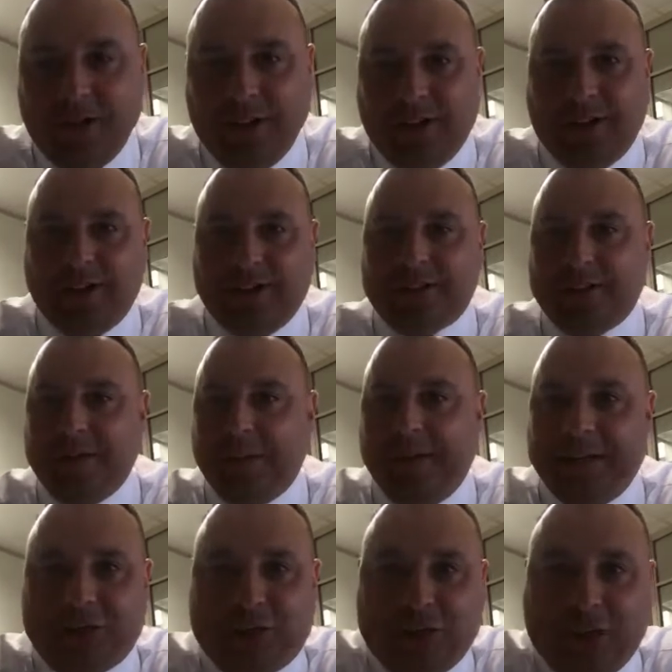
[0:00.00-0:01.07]
and it's the
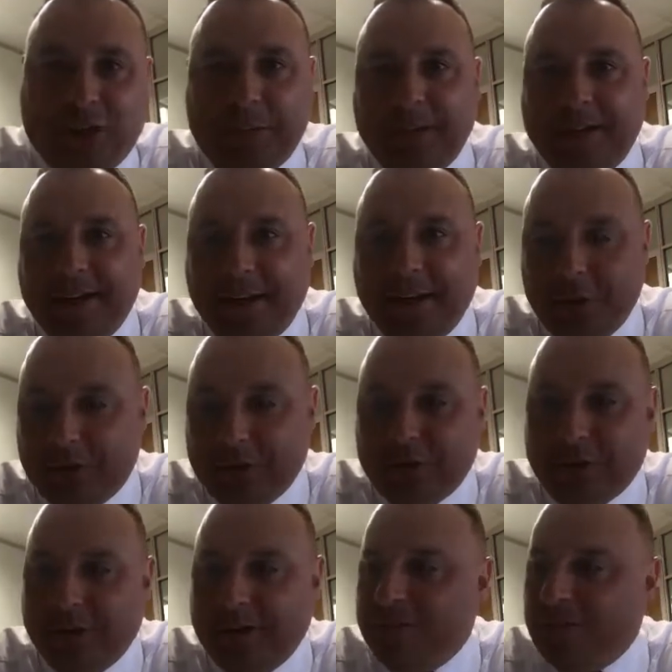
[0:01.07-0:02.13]
best job that anyone
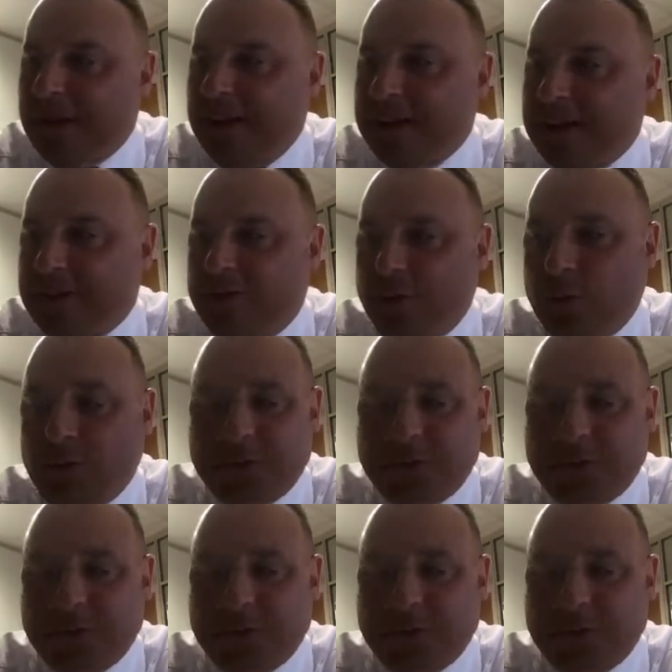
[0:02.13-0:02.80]
could ever ask for.